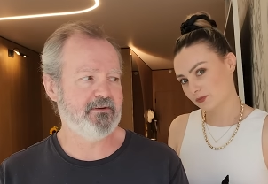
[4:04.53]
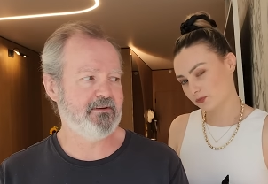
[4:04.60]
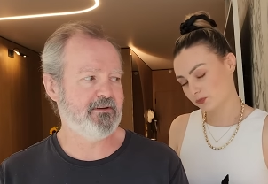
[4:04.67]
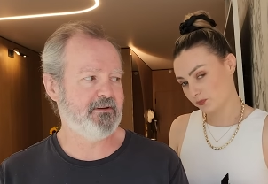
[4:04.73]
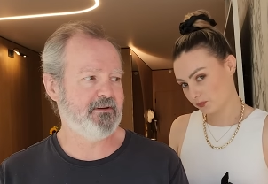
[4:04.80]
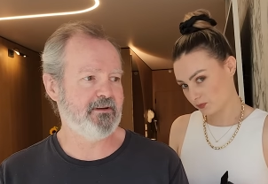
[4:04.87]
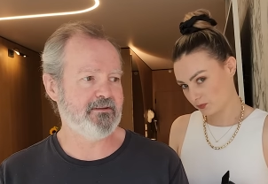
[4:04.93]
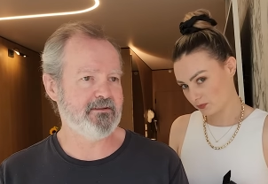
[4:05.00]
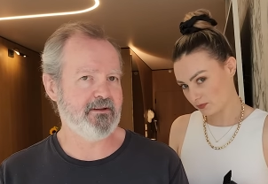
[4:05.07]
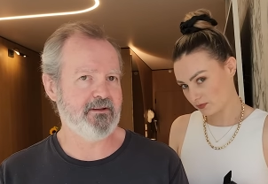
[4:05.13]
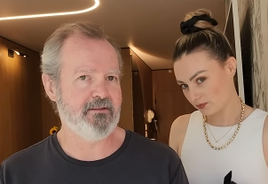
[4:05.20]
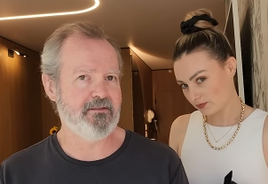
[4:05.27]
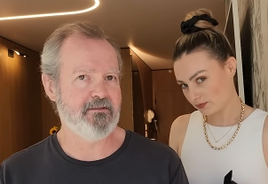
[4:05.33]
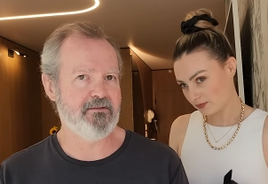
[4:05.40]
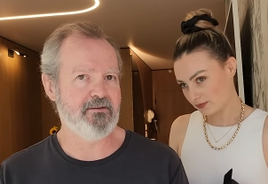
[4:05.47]
Speaker 1: because I
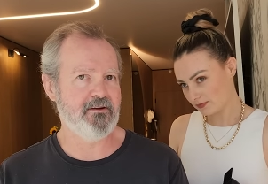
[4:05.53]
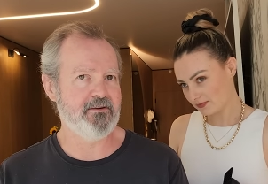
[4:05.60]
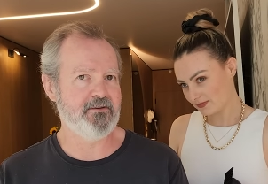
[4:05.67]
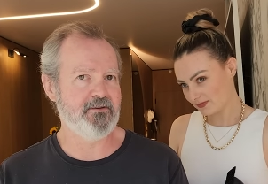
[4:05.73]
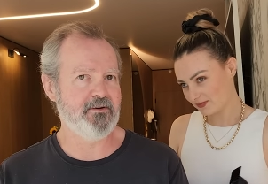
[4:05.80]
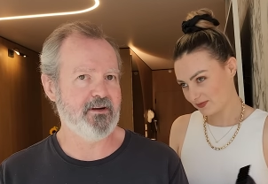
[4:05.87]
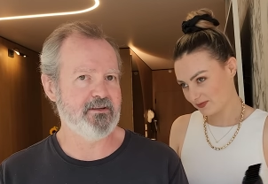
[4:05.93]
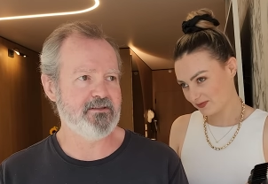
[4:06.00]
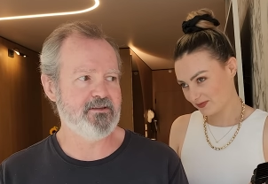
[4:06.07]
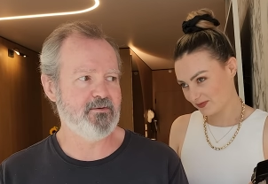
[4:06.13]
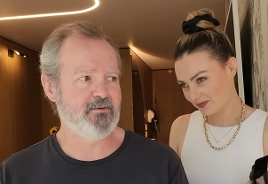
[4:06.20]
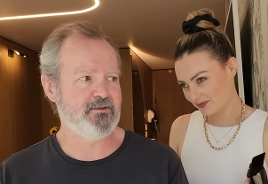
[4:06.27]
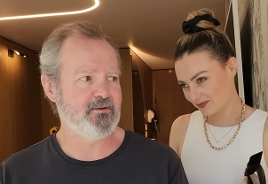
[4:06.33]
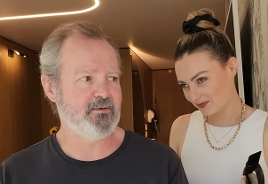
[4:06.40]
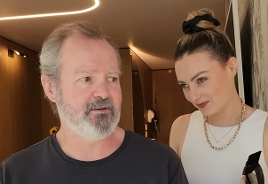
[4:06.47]
thought you guys knew
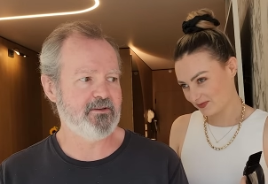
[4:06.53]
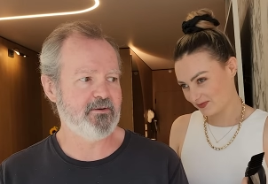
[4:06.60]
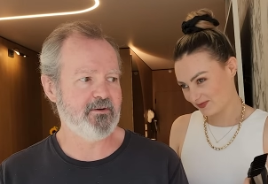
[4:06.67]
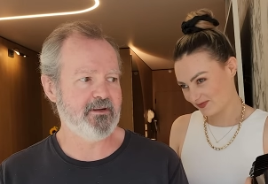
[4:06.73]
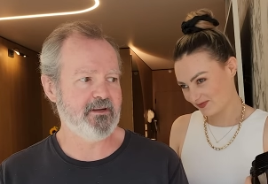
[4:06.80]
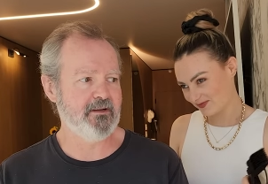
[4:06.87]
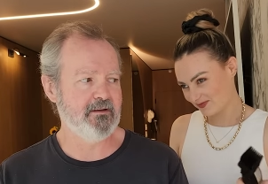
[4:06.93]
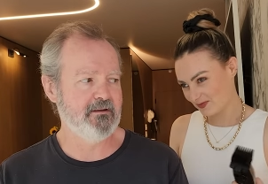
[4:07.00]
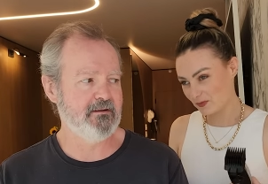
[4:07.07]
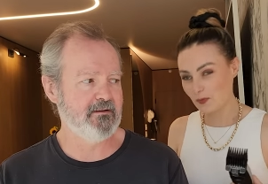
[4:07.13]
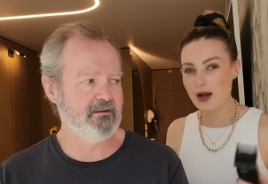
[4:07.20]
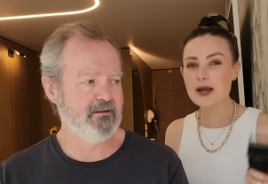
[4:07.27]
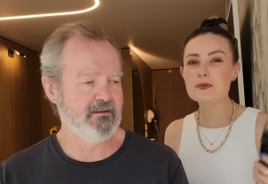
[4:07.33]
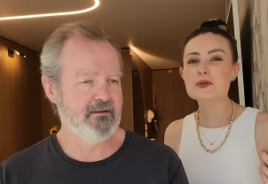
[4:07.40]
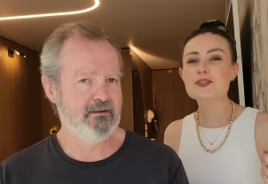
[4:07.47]
what you were doing.
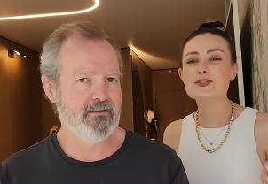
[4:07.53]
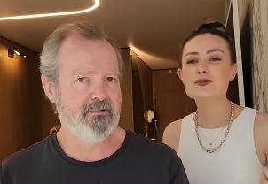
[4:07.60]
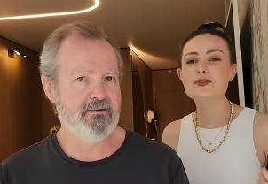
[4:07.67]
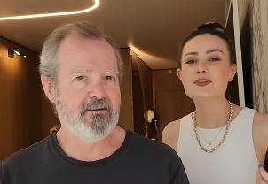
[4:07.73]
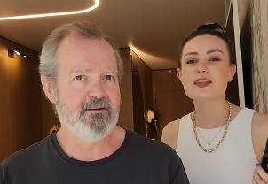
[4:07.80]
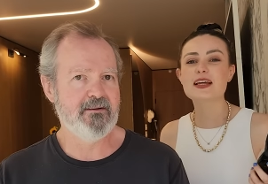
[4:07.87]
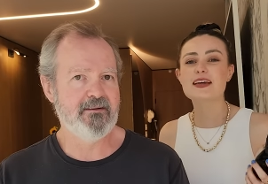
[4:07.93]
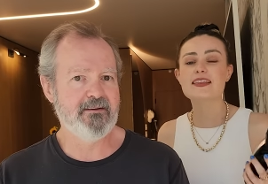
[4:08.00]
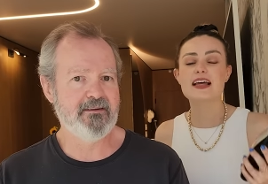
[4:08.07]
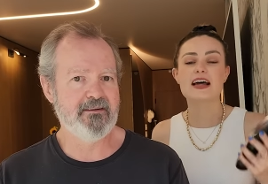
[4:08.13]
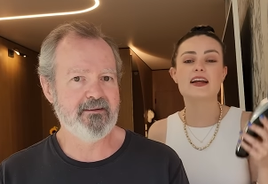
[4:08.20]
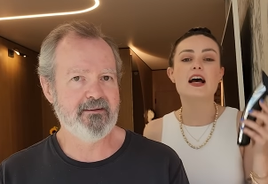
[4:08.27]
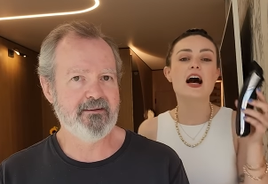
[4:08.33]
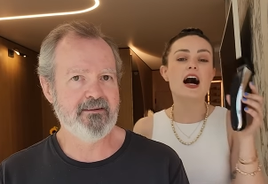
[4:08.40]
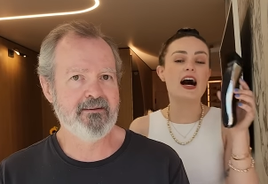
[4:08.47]
Speaker 2: Why would you think
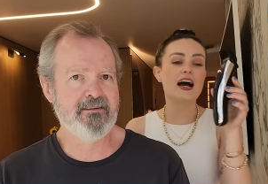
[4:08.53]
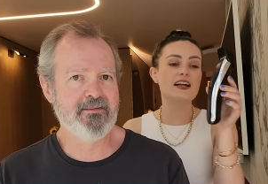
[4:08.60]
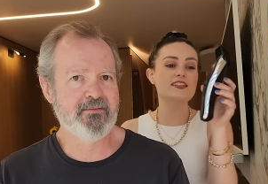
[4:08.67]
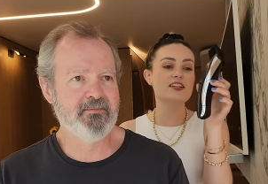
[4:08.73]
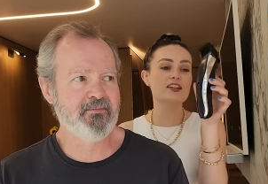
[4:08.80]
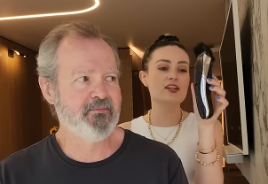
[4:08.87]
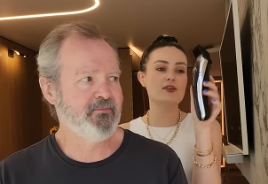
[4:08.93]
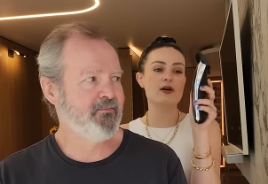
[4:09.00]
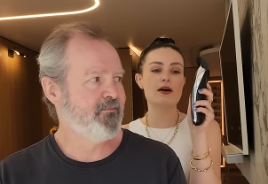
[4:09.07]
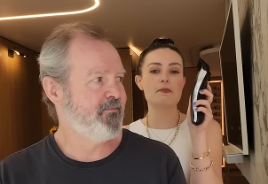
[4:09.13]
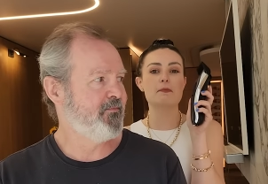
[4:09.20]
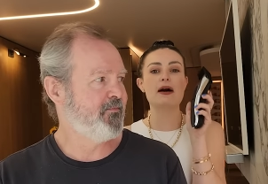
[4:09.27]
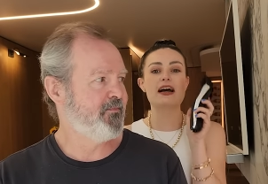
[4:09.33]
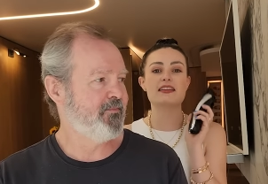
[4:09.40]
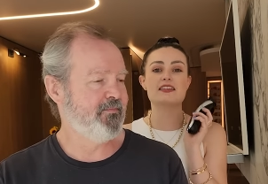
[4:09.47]
that? I did go out and
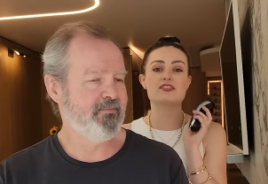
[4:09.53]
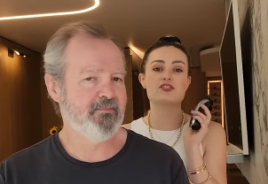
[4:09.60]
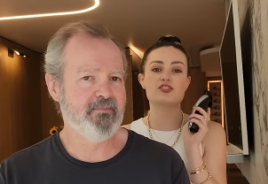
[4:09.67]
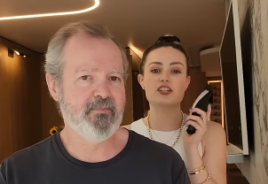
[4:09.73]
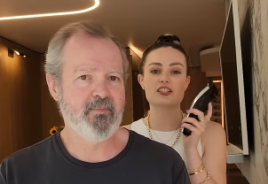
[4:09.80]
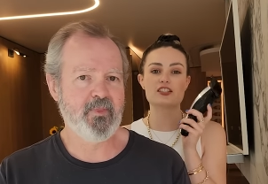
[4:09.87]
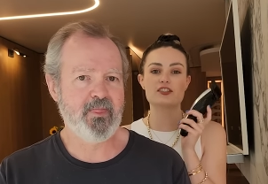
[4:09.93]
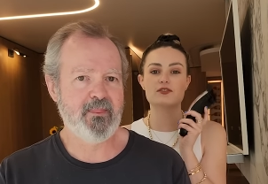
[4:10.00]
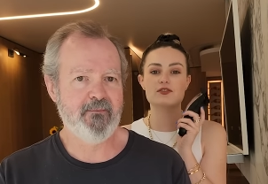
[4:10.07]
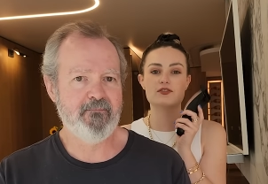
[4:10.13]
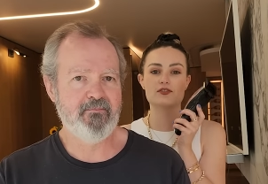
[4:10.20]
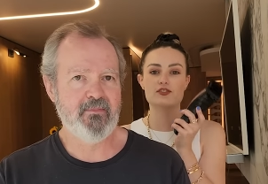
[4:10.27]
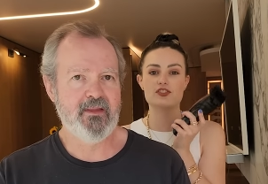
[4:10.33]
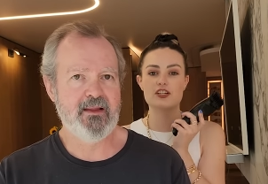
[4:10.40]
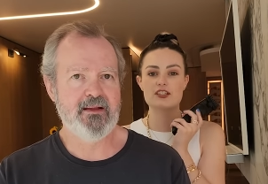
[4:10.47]
buy this just,
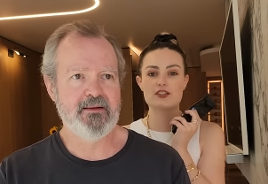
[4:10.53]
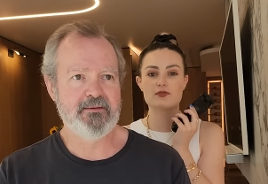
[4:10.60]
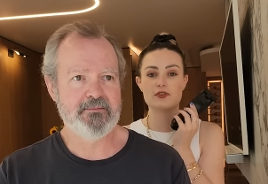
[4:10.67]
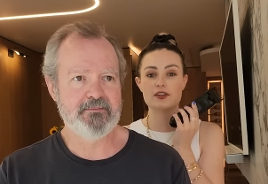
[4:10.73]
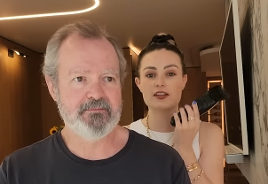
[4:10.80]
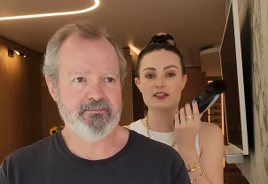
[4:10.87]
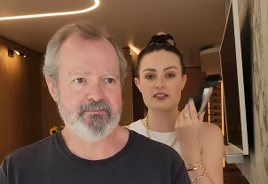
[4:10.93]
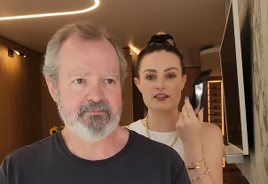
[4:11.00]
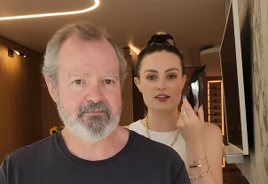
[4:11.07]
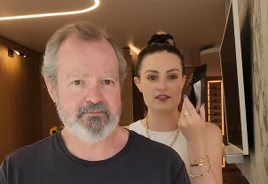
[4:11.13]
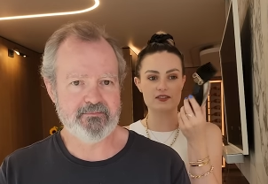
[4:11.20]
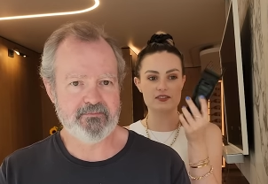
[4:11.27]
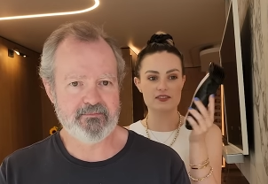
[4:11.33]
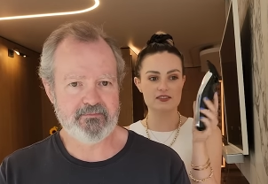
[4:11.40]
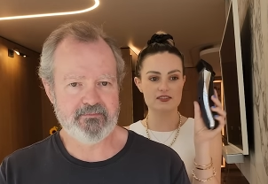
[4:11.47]
just for this though.
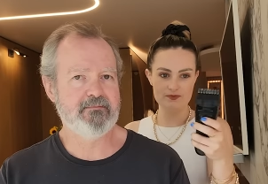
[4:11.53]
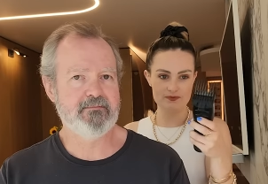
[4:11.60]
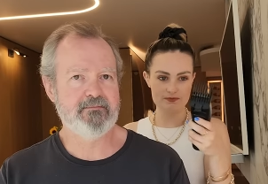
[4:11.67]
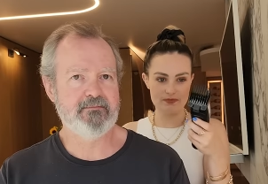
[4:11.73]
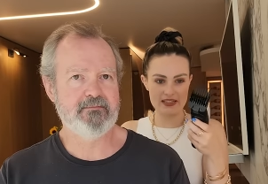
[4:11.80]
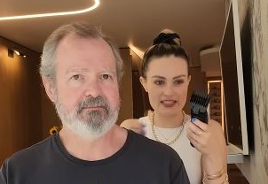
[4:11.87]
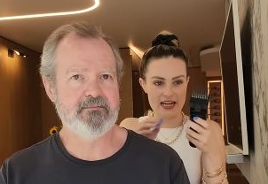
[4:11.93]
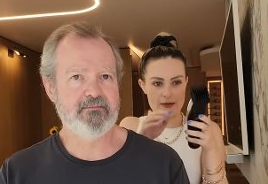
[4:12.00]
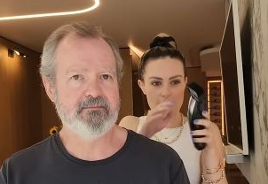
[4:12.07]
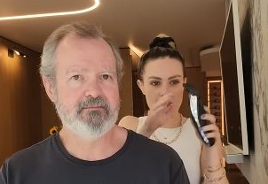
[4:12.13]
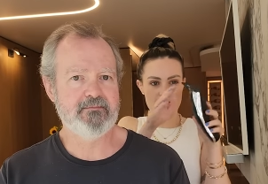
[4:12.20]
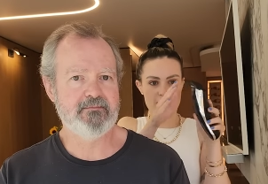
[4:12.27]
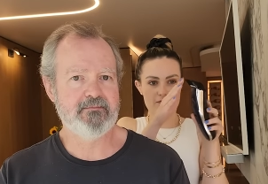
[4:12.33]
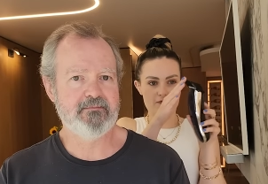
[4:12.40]
My dad put a